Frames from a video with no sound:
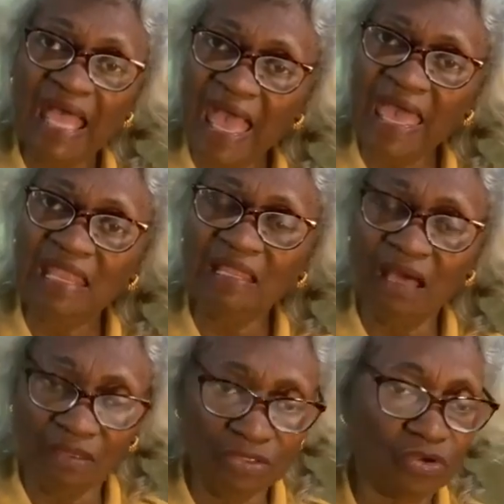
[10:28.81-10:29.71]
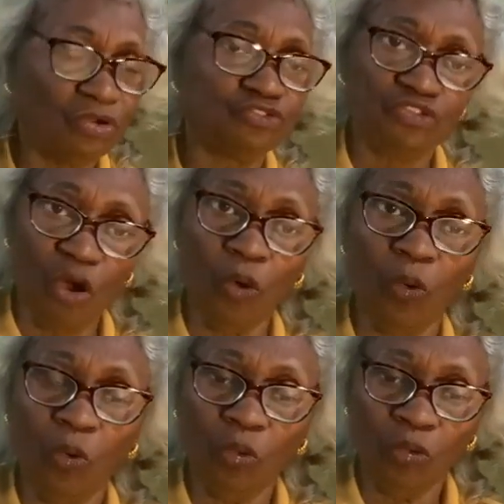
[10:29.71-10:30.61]
But he had it under
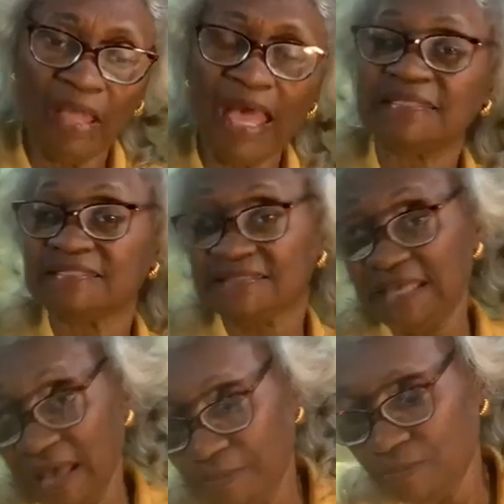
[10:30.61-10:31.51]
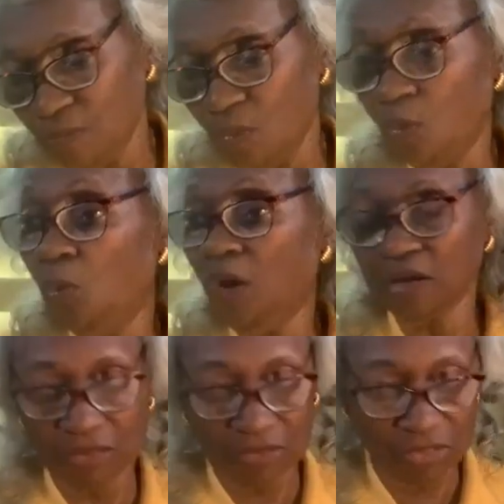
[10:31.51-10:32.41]
control except
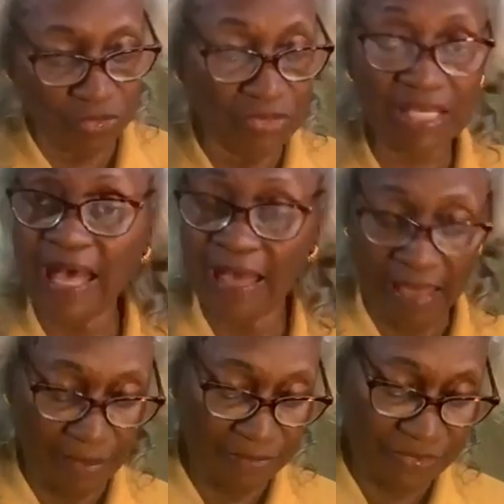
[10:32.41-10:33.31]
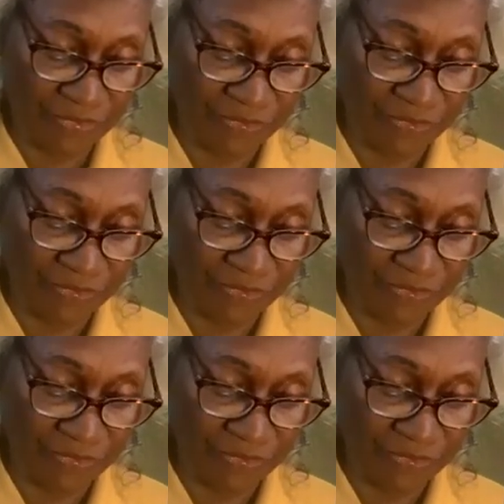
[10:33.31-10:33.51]
one or two times.